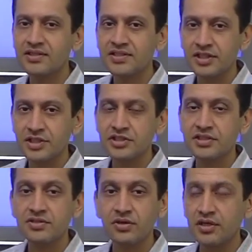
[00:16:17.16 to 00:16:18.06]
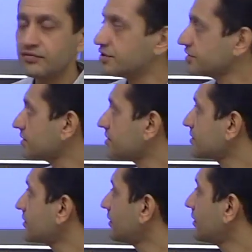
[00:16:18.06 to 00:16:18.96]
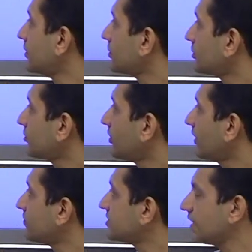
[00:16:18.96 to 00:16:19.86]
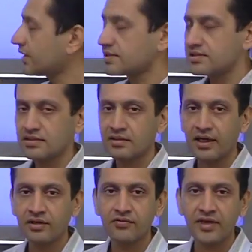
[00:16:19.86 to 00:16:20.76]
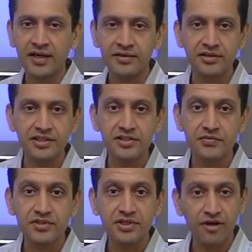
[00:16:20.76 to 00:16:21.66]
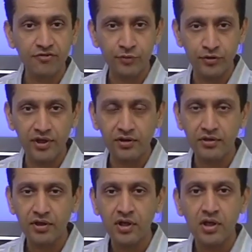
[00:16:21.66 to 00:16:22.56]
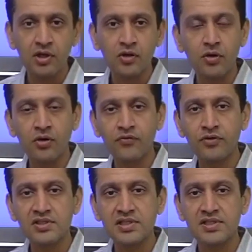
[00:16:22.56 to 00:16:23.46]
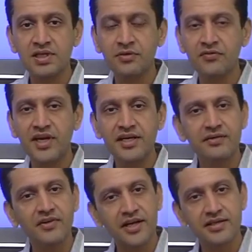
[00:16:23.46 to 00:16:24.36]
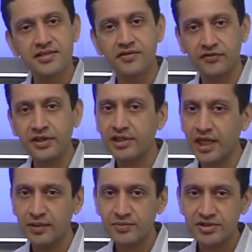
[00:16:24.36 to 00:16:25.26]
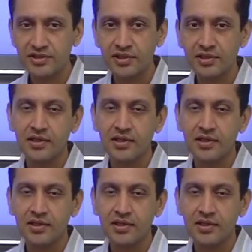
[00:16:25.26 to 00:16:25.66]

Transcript: distinctions or divisions. So you have 6 kind of categories which I have put down. You could of course list them in various different types.